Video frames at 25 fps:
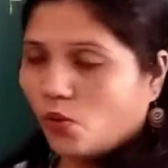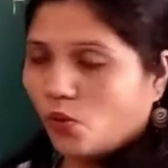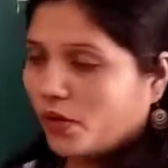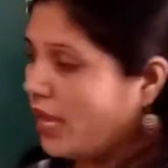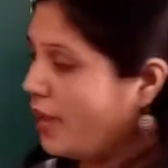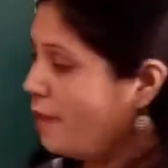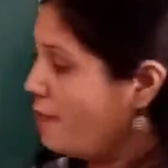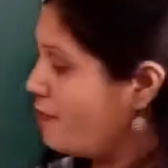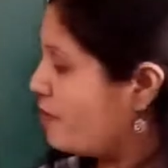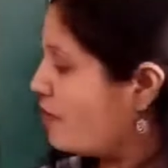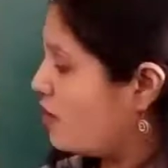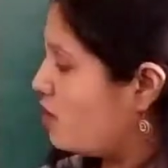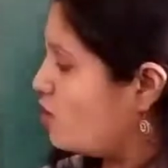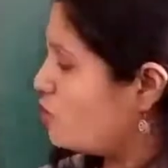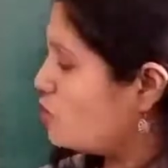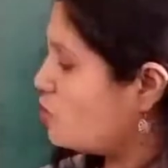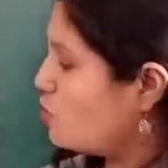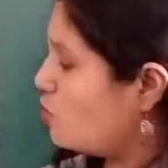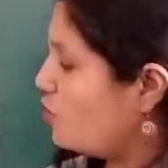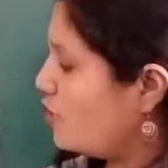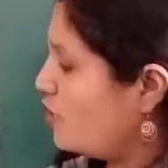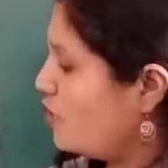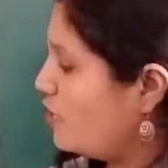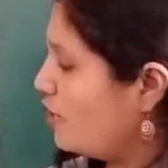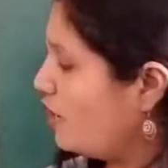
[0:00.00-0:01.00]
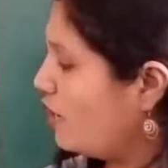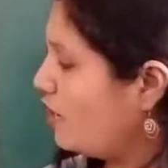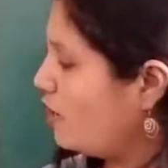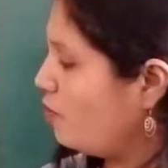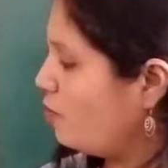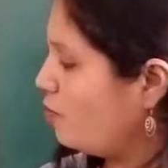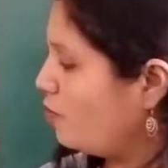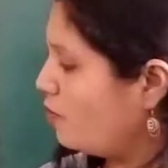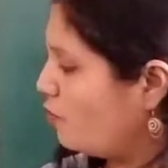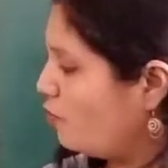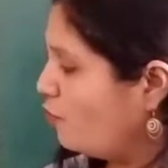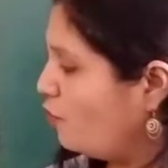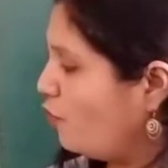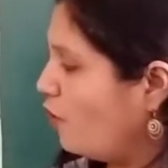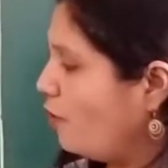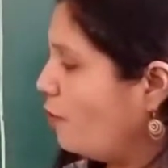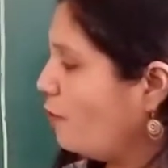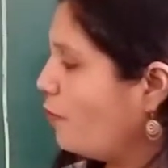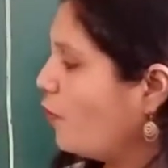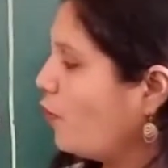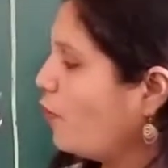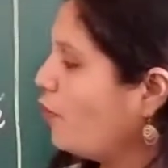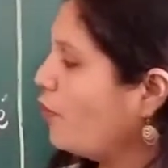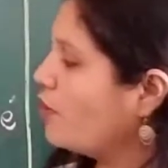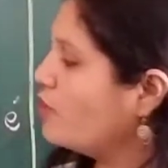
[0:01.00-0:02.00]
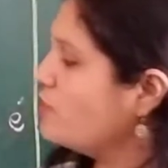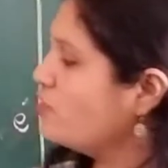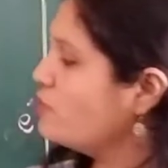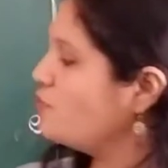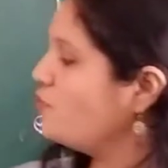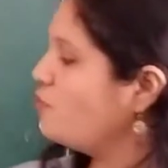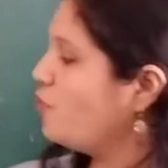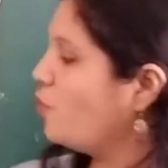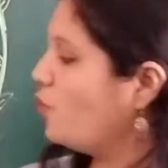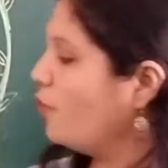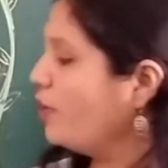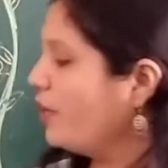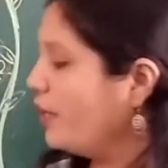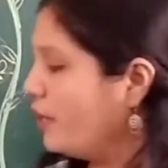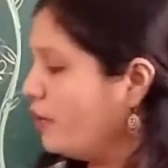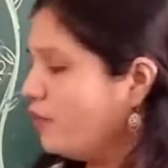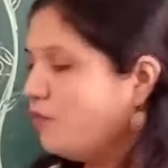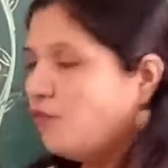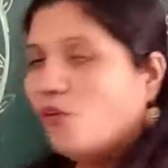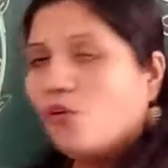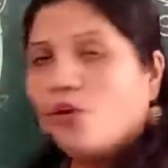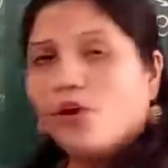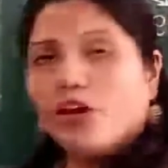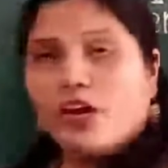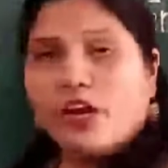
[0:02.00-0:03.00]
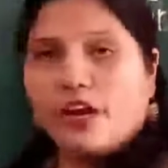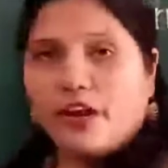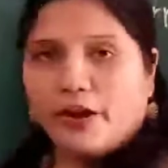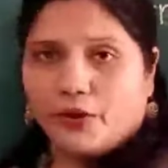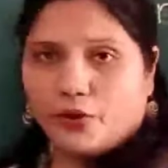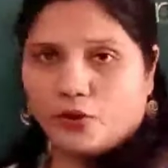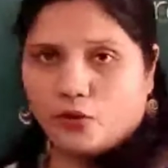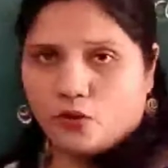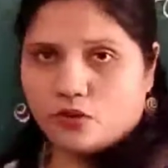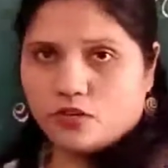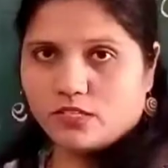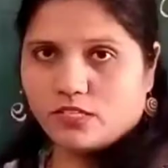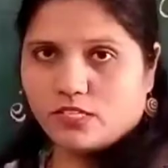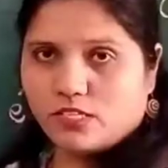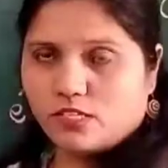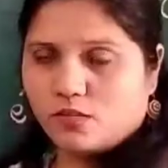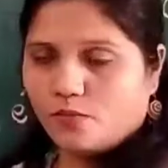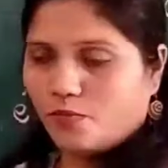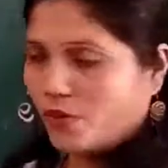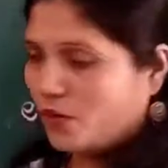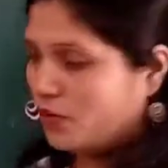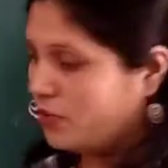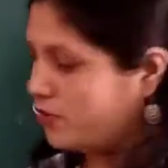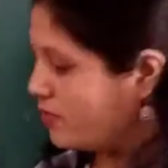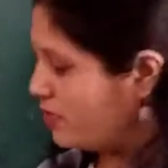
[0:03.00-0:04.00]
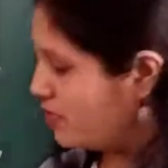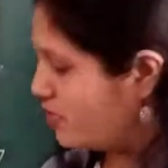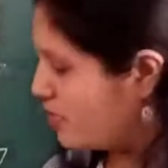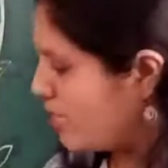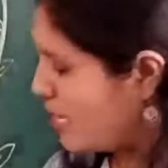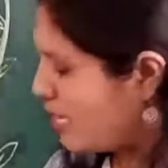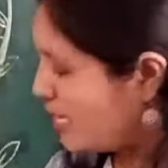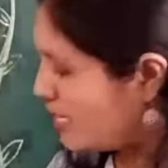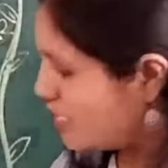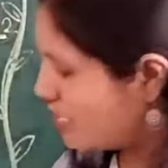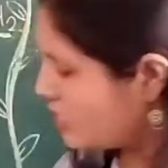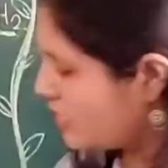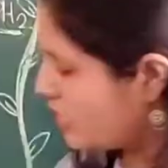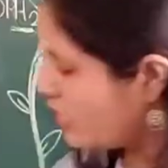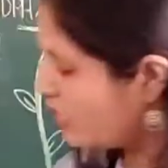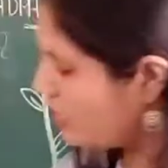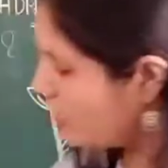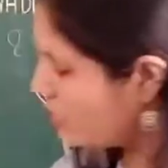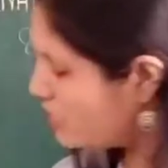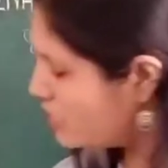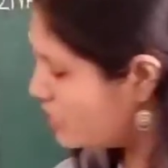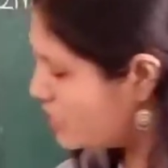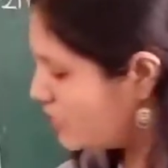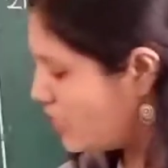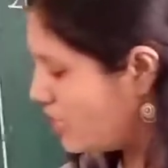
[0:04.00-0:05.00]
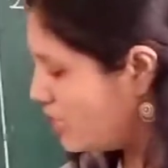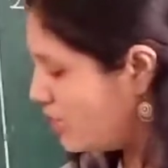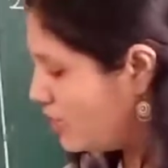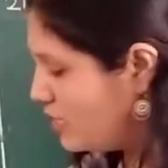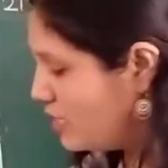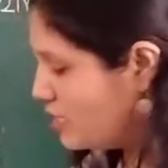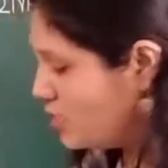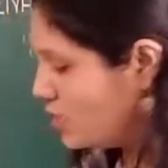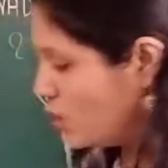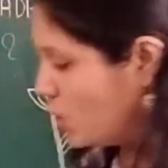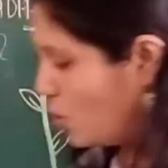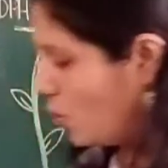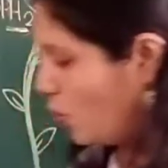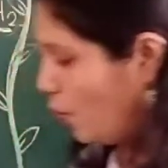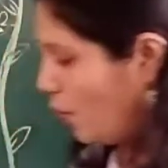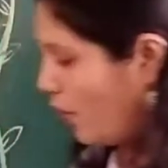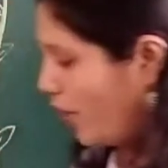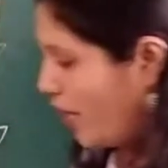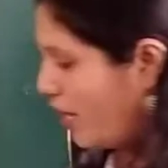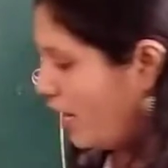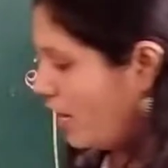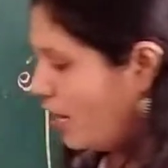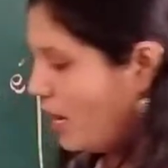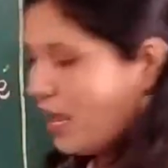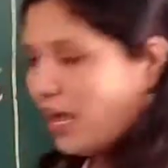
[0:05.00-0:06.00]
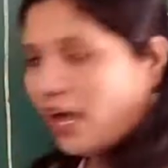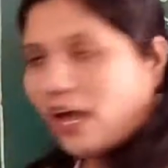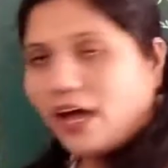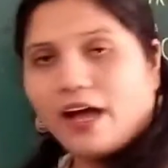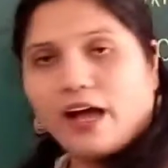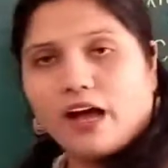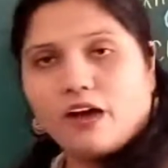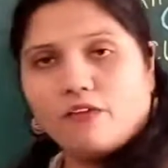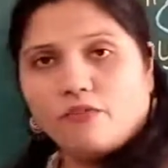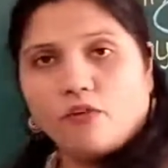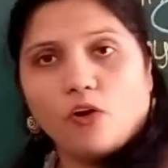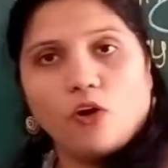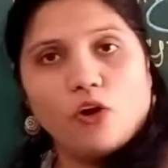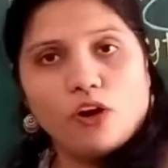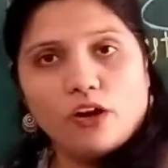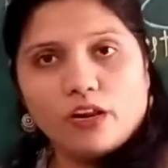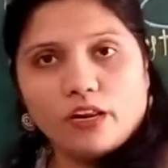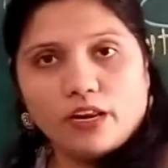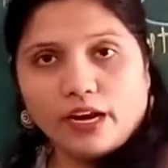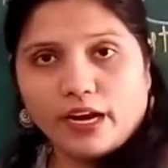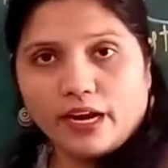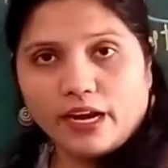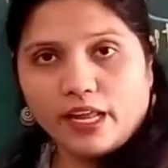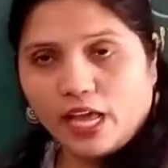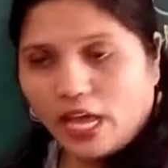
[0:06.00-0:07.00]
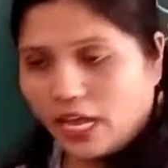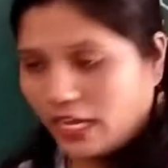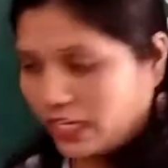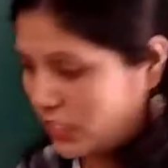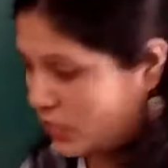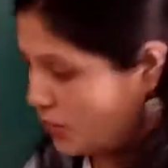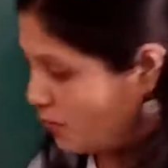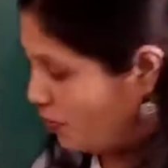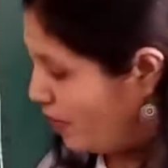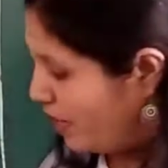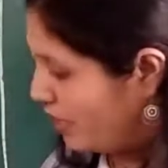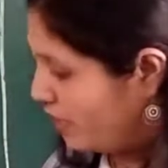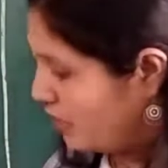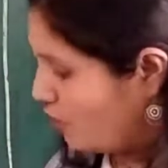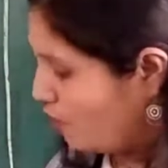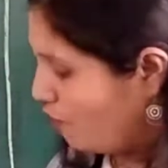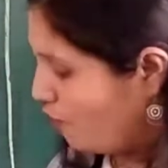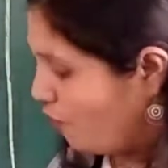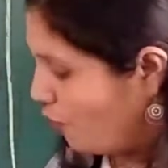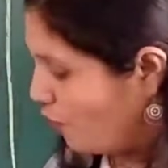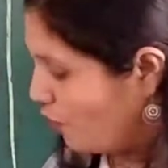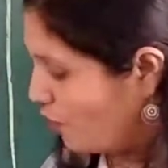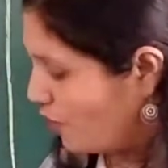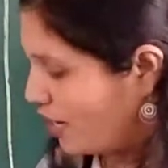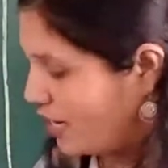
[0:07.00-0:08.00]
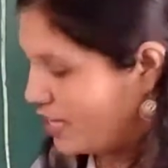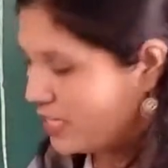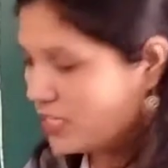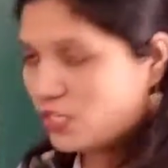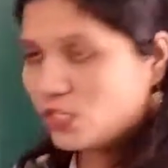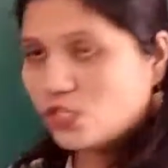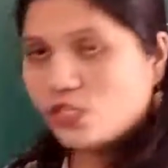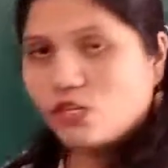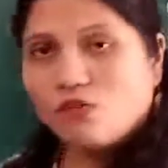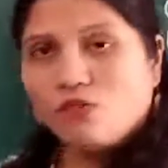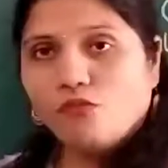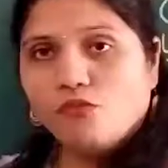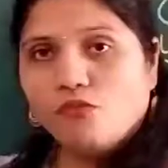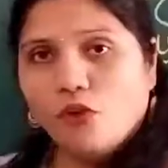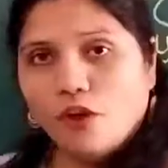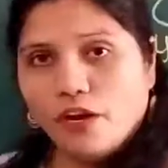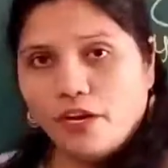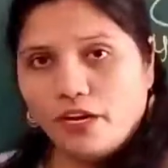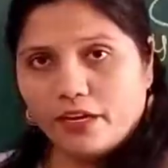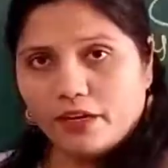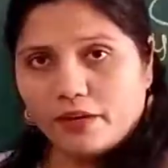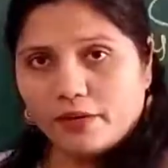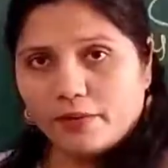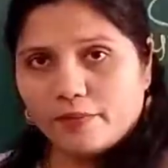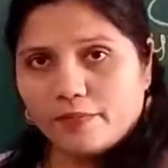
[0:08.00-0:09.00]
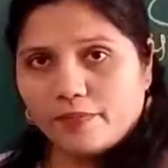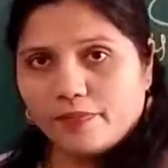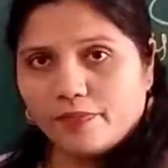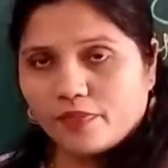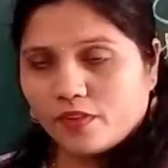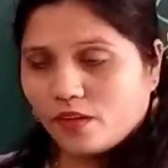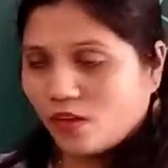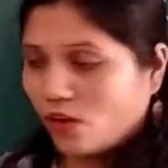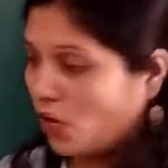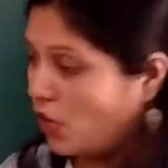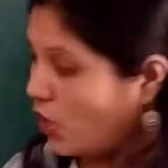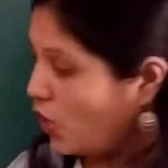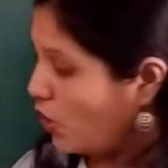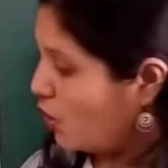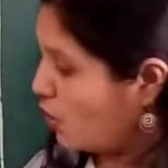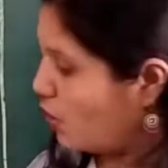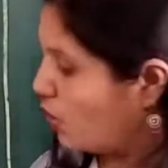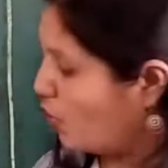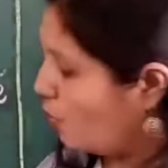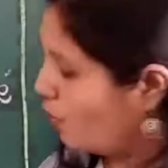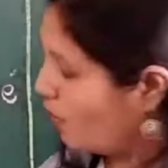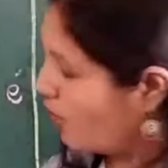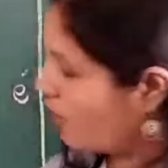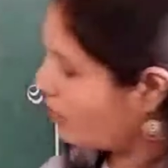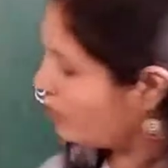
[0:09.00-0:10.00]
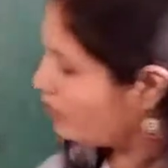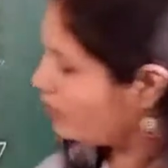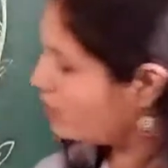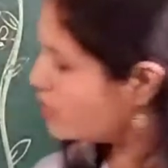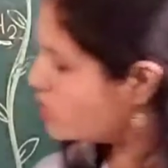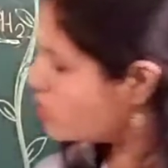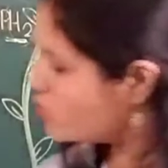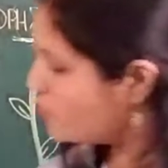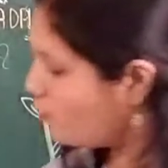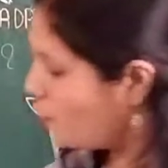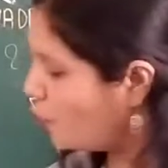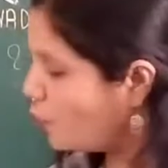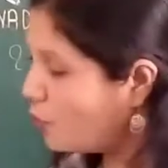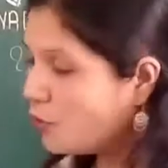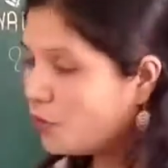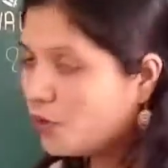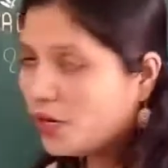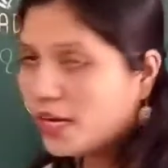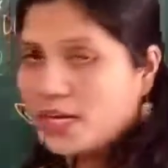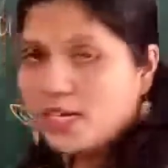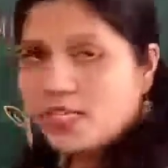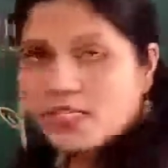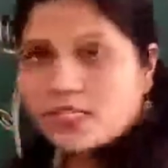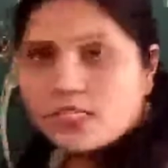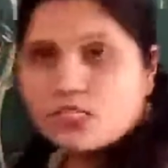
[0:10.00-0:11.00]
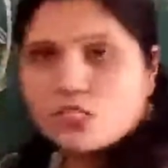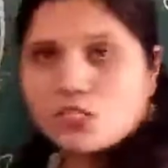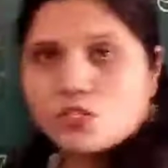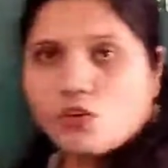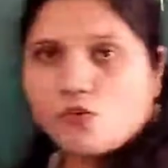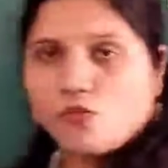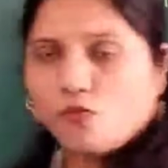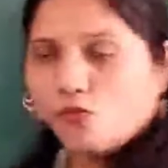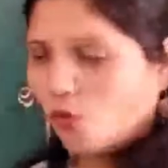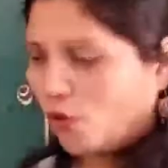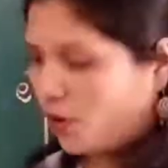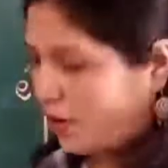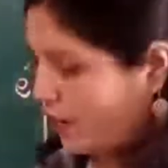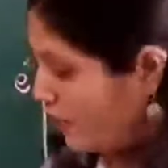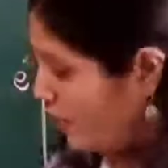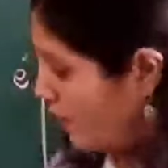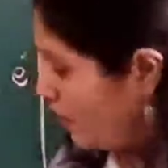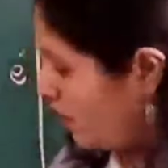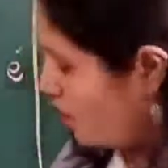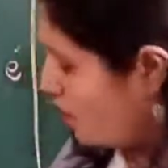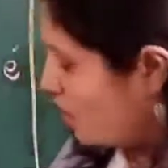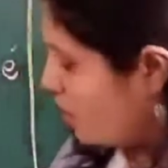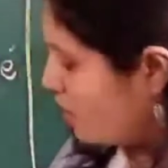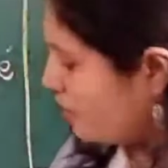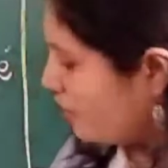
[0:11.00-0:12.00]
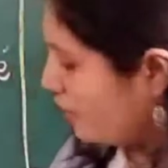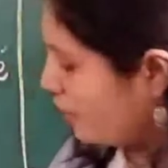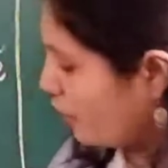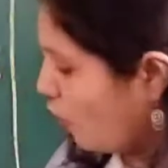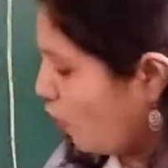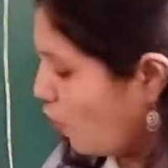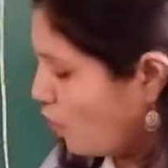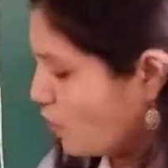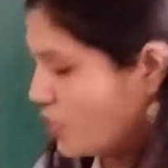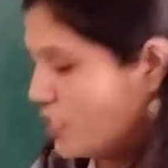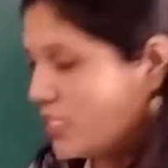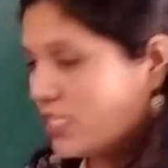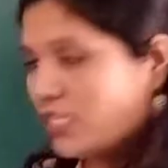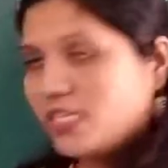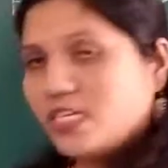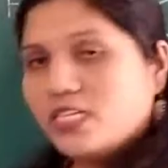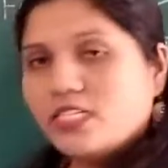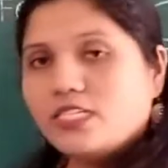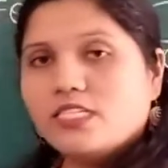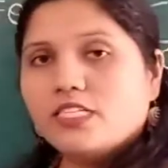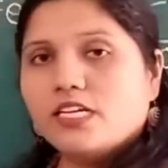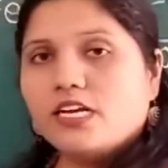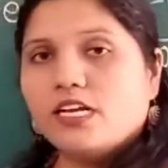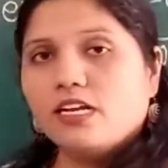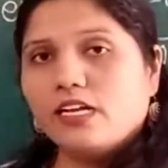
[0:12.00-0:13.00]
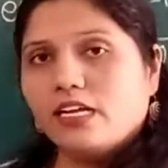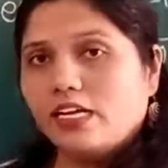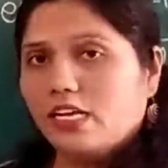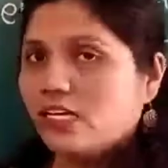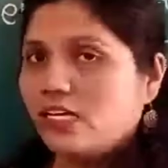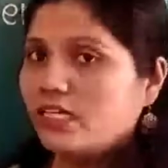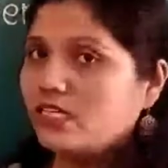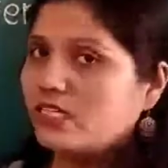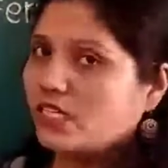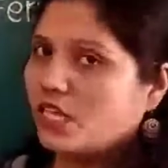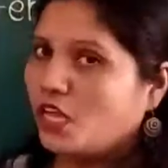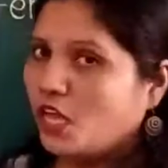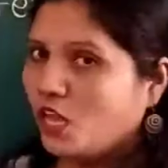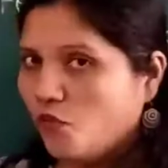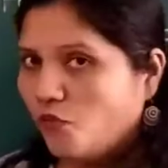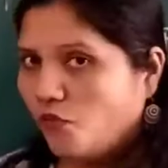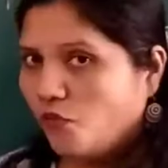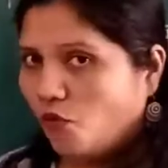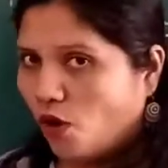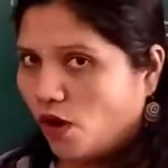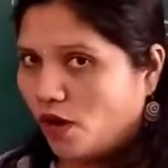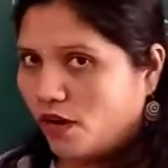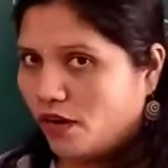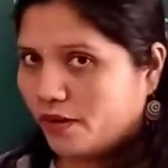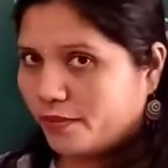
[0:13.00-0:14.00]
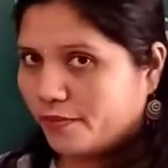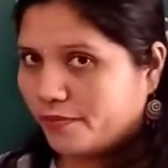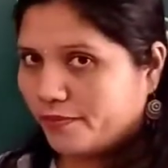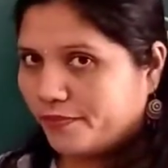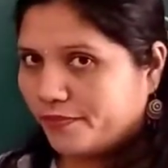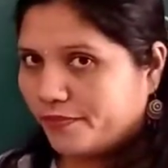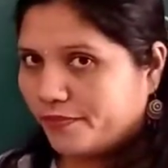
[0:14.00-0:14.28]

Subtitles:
Okay, so here 4 protons, 4 electrons is producing. See this, in this square I have already explained the photolysis of water. During this photolysis of water, that oxygen is evolved.